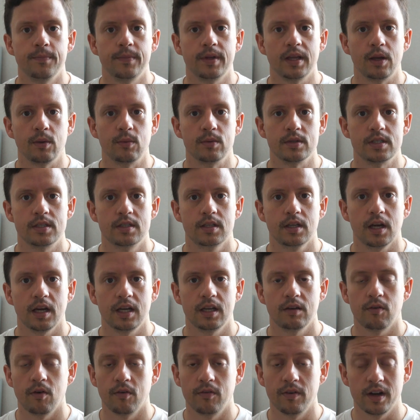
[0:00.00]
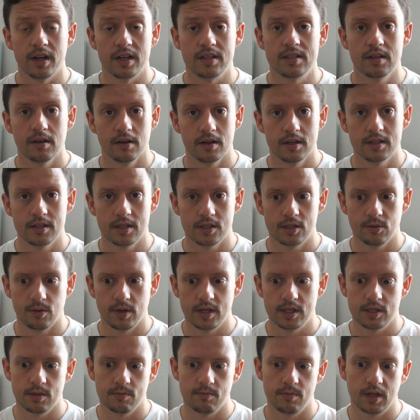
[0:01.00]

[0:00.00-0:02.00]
it was kind of a very serious situation